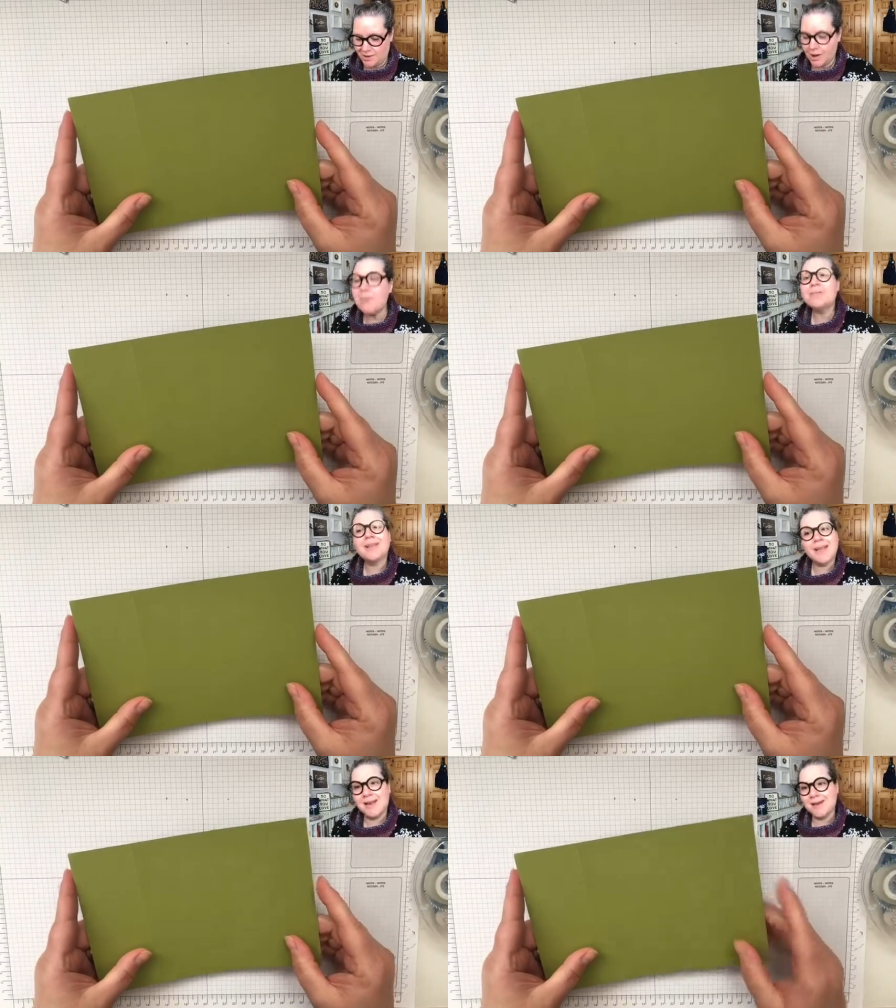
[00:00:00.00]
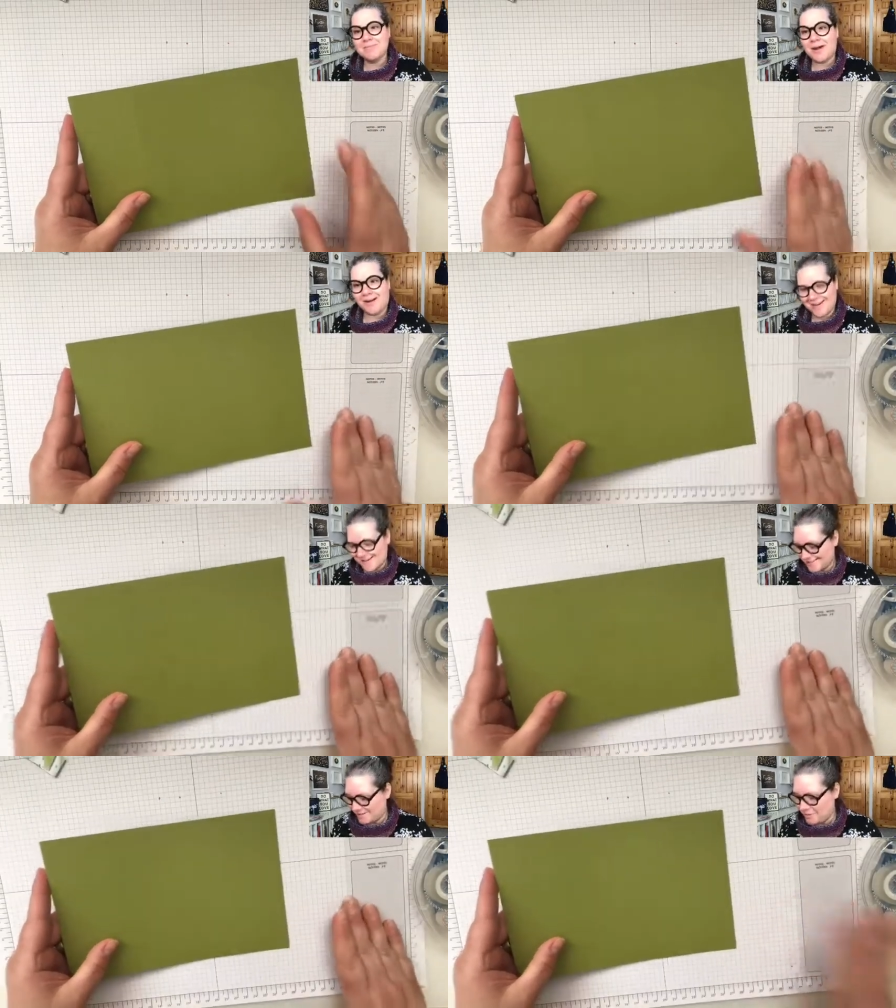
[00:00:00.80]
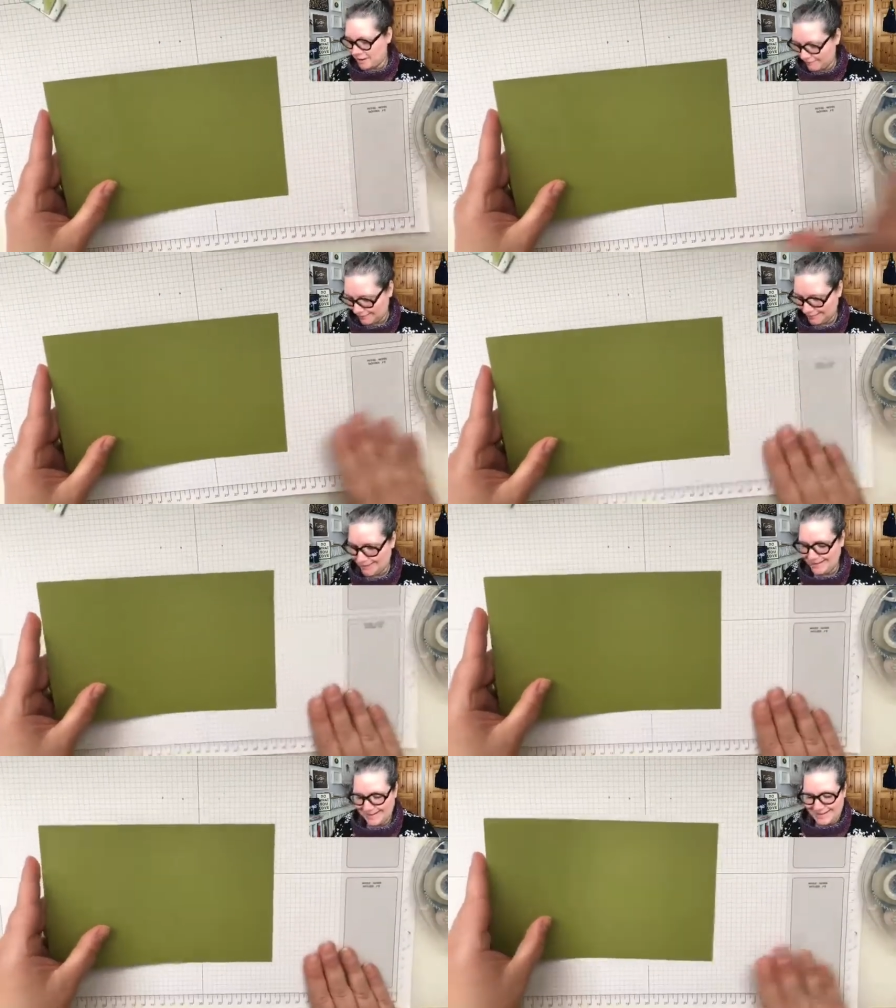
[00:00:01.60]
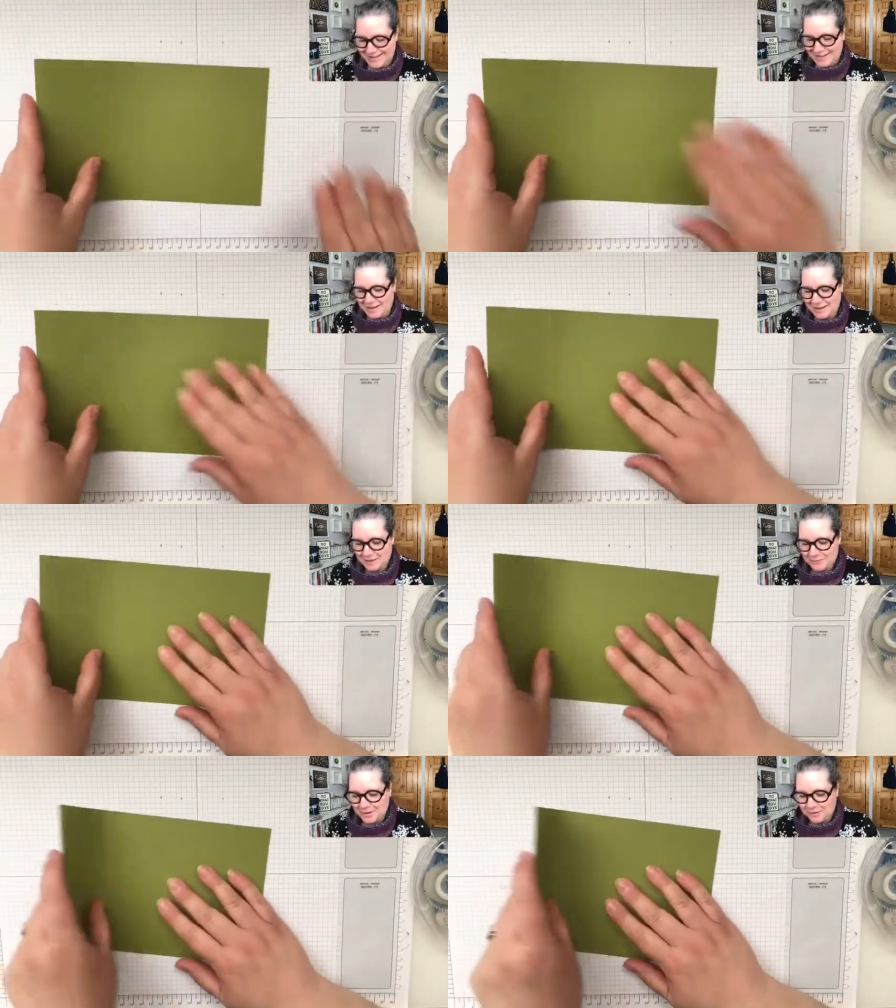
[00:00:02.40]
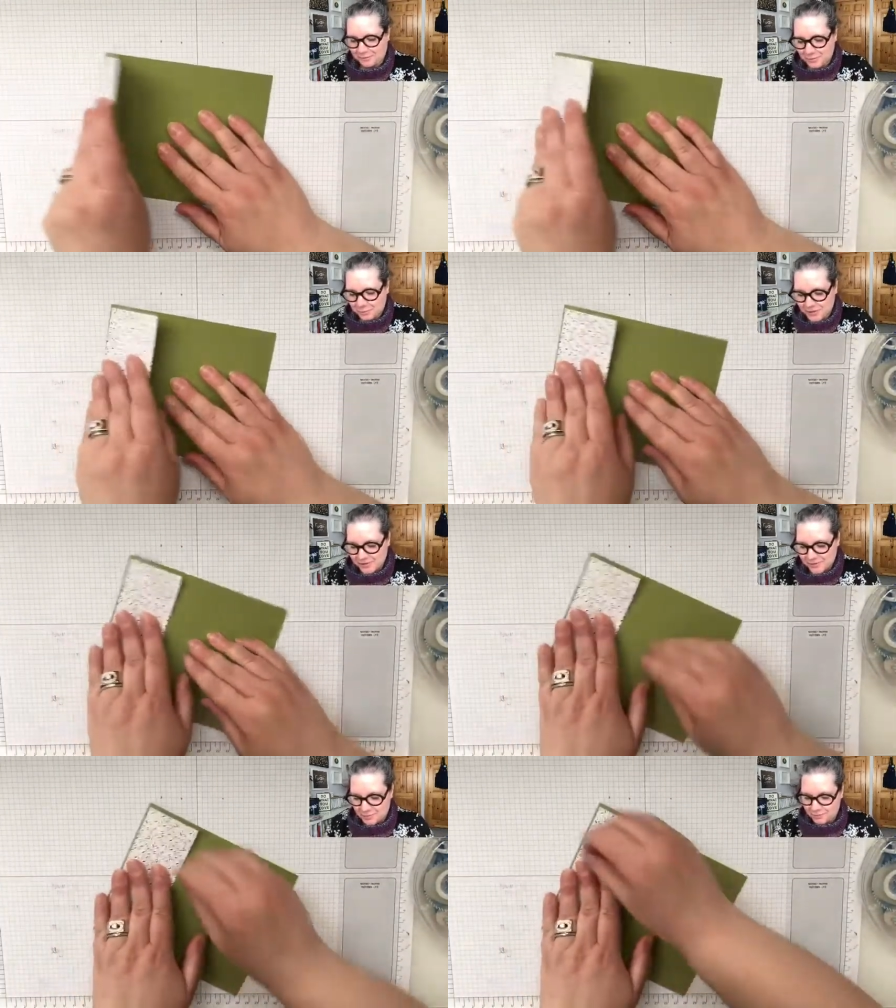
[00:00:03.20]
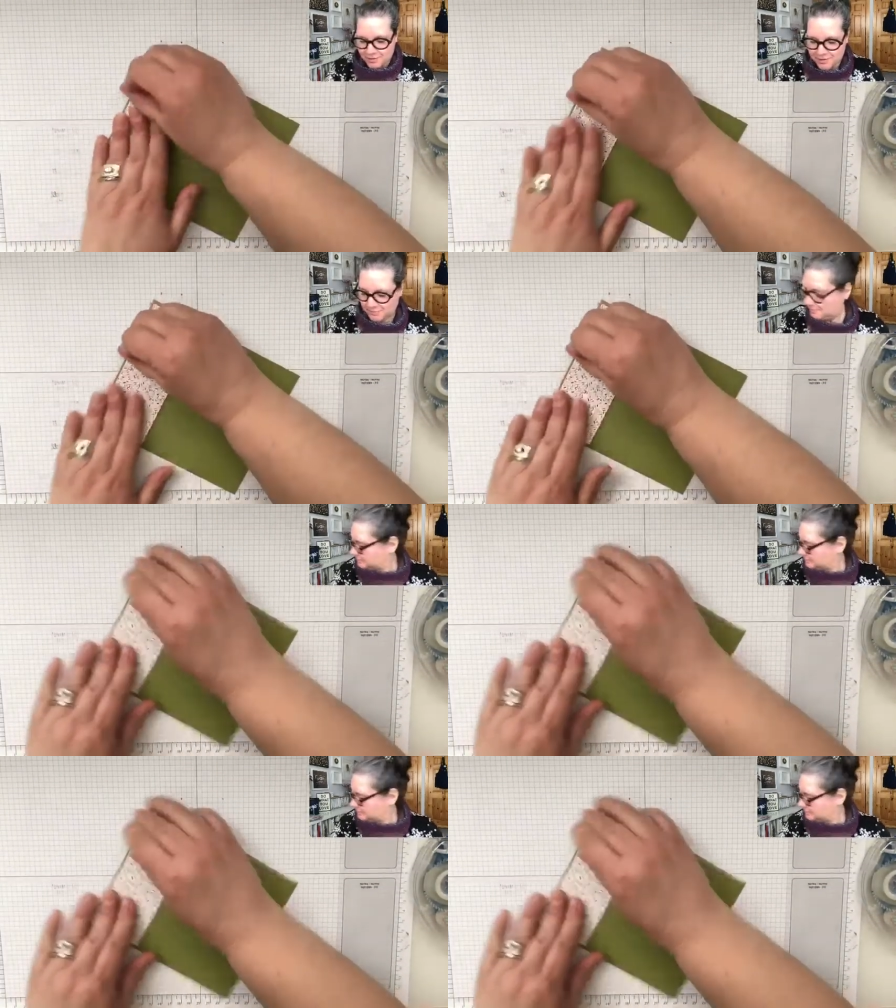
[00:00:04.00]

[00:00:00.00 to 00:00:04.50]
complicated part, apparently. Um, we're going to fold these over.